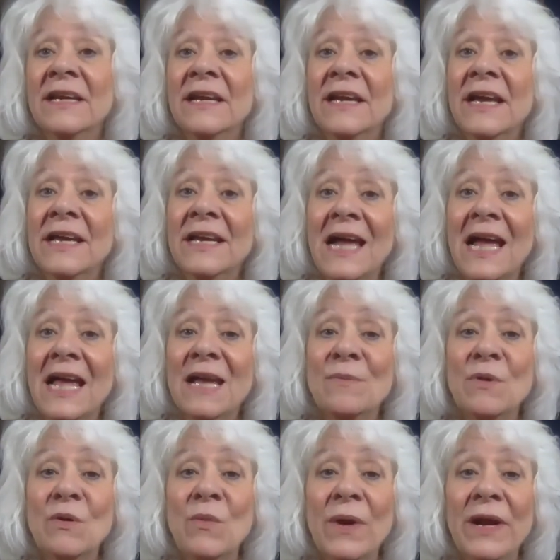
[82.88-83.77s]
and I
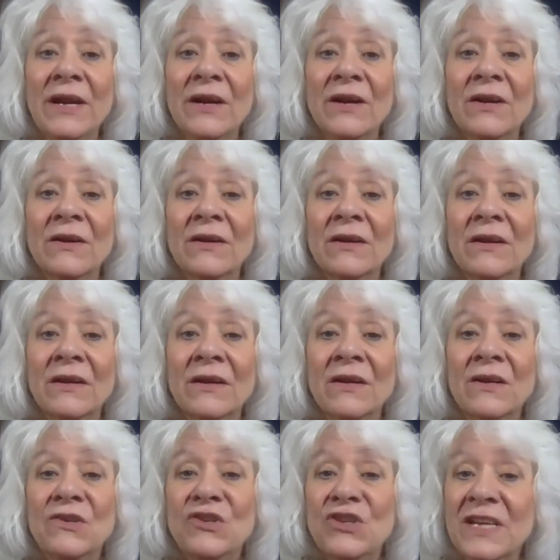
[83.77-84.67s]
am aware,
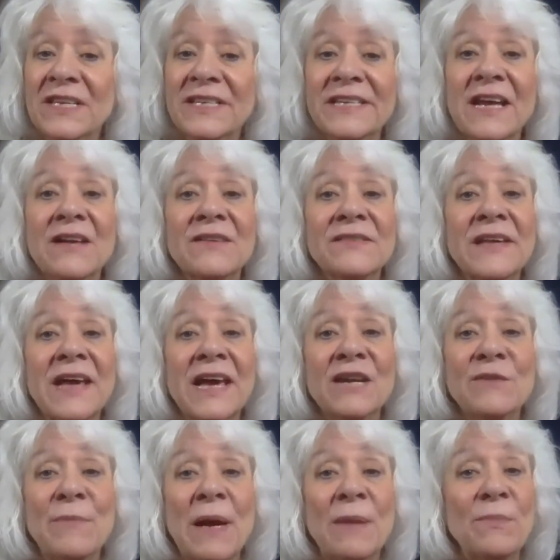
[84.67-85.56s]
just outside
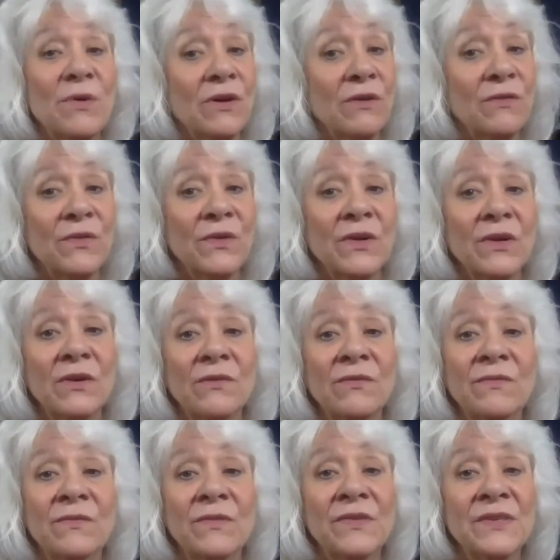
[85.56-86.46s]
of my
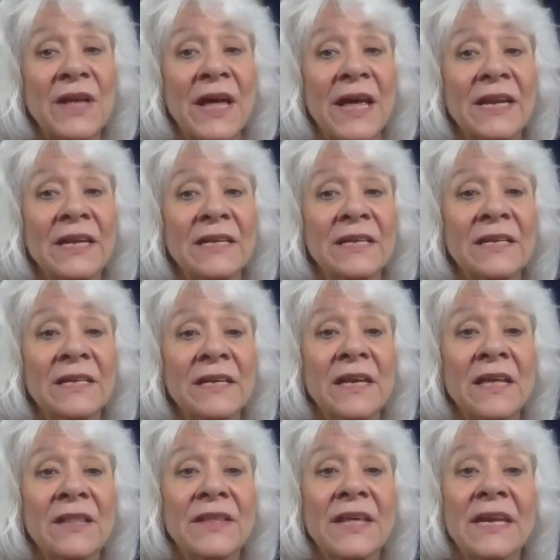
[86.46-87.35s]
peripheral sight,
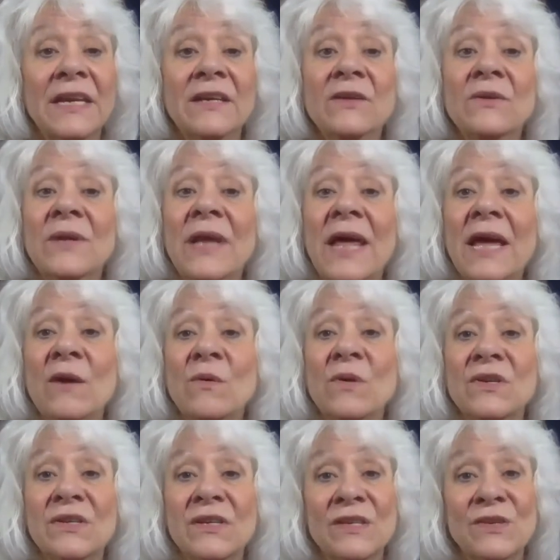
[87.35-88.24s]
that a new
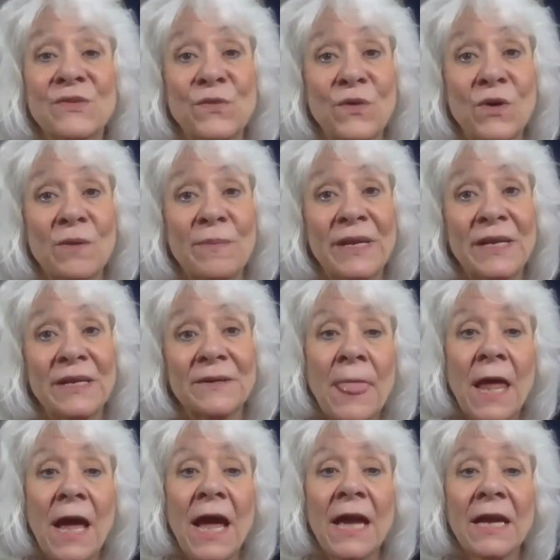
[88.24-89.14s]
language is forming.
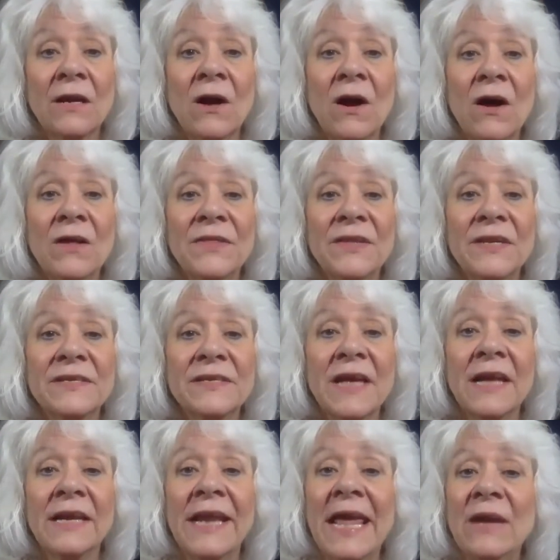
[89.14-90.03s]
I call this
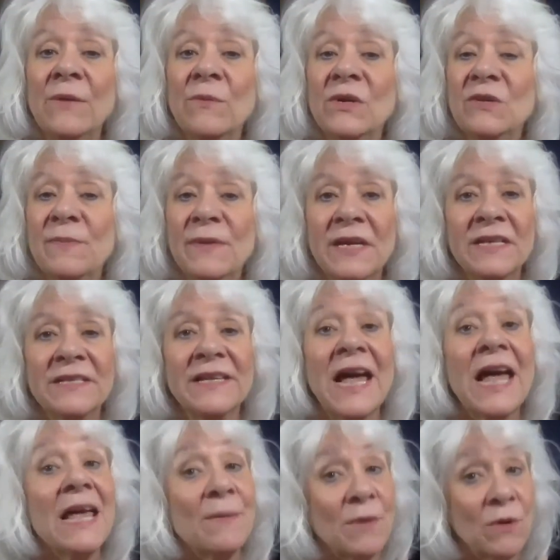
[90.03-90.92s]
a language because
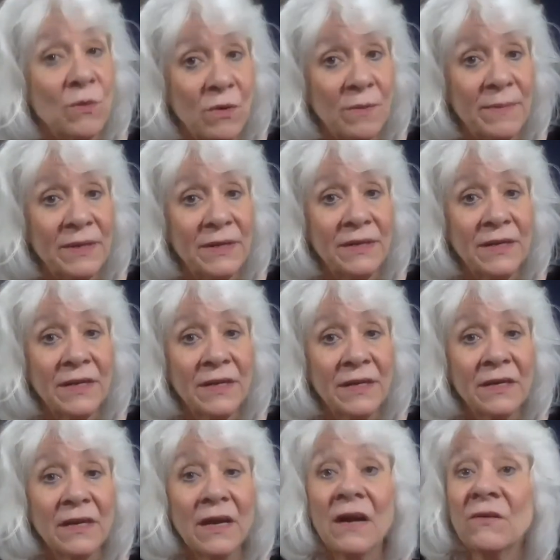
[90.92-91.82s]
I am a woman
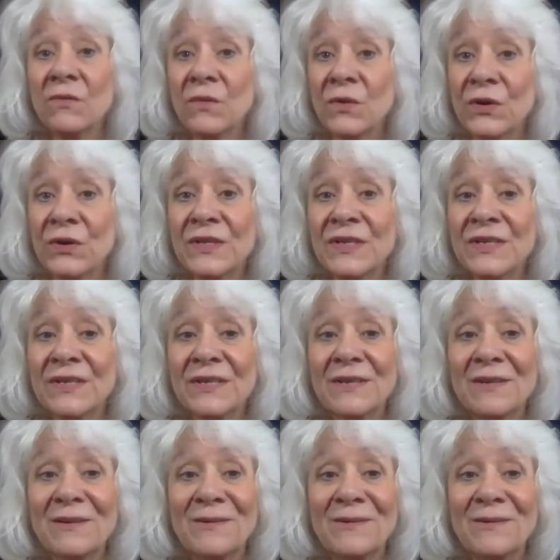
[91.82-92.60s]
of words.